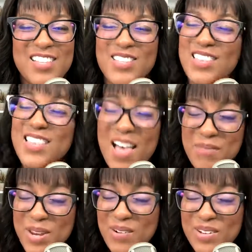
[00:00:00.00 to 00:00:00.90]
So let
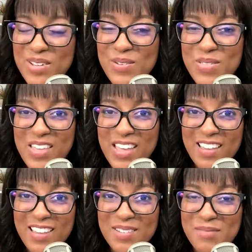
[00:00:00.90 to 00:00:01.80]
me know what you
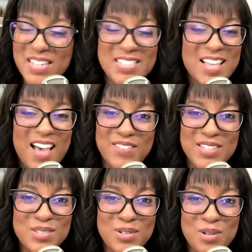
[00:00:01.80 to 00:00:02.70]
think, my Savvy
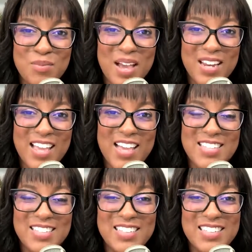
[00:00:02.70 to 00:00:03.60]
Social
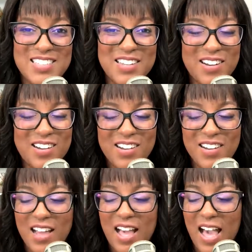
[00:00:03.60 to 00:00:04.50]
Podcast listener.
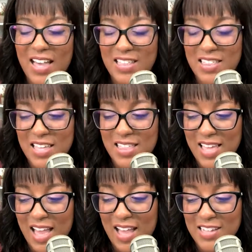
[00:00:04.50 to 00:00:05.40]
I think
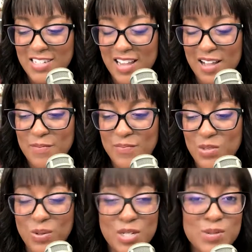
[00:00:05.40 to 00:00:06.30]
that
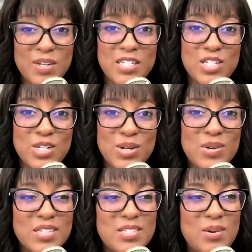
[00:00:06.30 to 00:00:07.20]

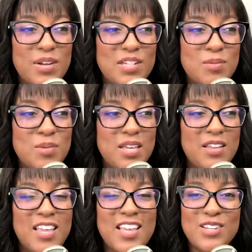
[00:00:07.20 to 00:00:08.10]
2022 is going to be
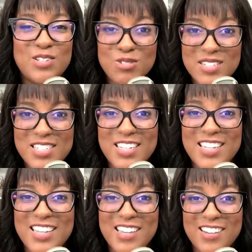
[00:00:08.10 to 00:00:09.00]
an
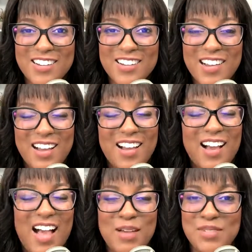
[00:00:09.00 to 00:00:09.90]
interesting year.
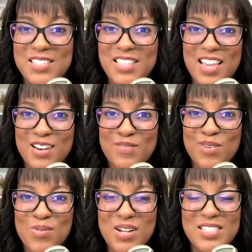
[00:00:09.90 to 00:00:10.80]
I'm excited
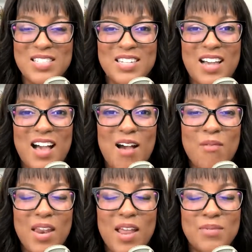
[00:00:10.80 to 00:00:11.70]
for what's to
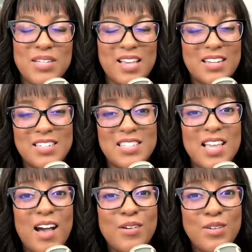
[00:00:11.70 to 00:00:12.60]
come, and I'm excited to see
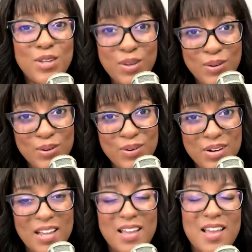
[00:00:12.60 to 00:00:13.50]
how
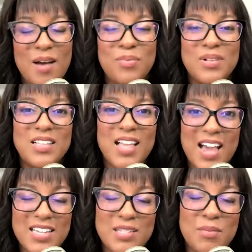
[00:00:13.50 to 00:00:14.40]
you
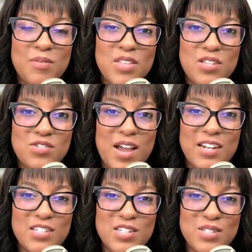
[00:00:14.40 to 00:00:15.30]
apply some of these
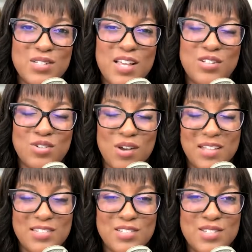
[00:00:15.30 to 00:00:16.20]
strategies and
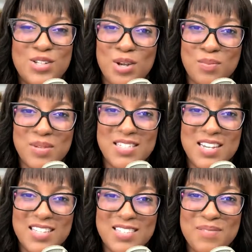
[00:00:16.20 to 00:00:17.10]
trends to your
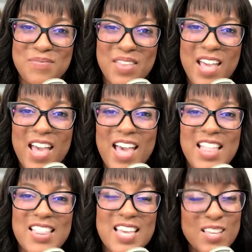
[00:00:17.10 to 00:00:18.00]
business.
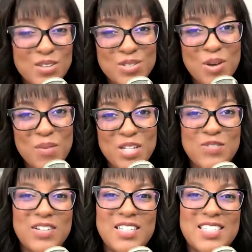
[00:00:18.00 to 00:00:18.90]
Thank you so much
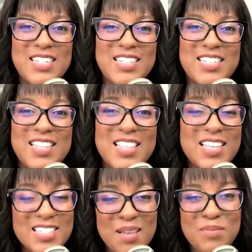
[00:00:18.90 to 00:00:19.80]
for listening to
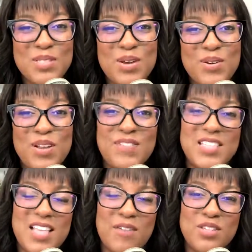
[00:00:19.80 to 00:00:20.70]
this episode of the
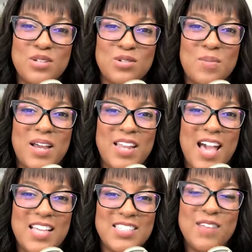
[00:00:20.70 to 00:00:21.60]
Savvy Social
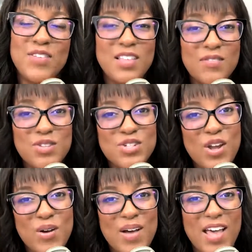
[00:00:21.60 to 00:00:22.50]
Podcast. If you love the
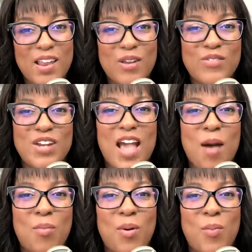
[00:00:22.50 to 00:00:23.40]
show, head on over to
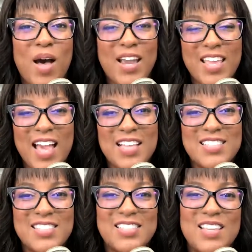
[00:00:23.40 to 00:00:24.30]
Apple
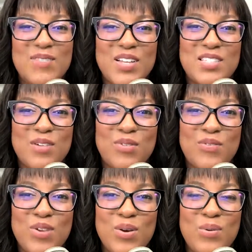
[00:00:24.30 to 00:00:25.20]
Podcasts, leave us a
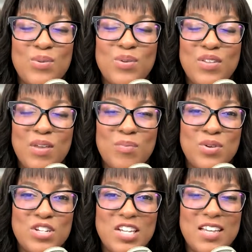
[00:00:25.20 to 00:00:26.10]
review. We really
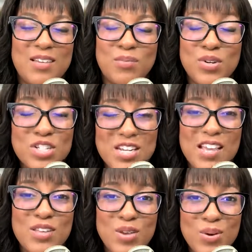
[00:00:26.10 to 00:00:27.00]
appreciate
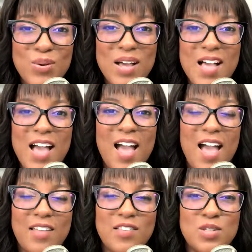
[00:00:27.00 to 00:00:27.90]
you
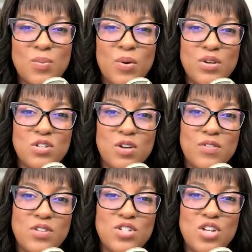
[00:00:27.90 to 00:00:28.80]
and the support you show
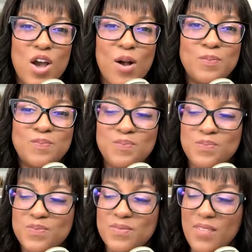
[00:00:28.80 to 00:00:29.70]
for the show.
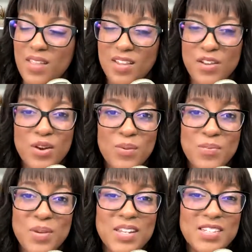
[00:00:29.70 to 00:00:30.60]

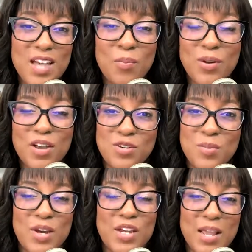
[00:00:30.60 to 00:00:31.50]
We've been in the top 100
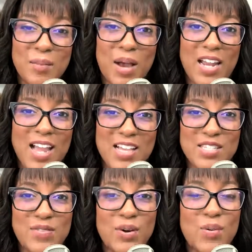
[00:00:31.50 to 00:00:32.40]
marketing
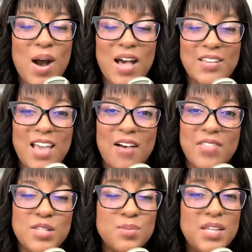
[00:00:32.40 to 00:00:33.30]
podcasts for a while now.
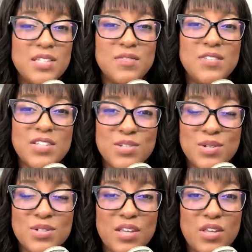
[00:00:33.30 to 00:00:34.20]
That's because of
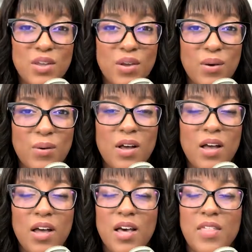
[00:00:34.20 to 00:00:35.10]
listeners like you.
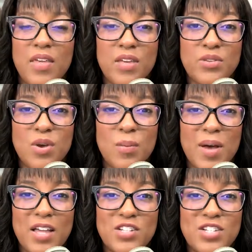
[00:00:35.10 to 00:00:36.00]
Thank you so
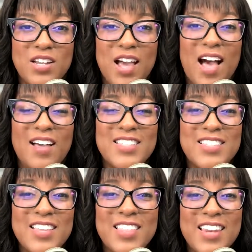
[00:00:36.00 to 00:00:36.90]
much. I'll
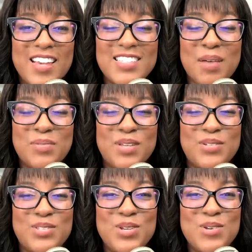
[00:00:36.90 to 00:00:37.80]
see you in the next
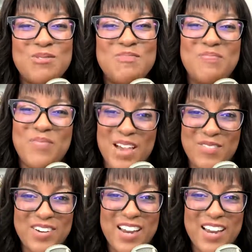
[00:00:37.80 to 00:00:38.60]
episode soon. Bye for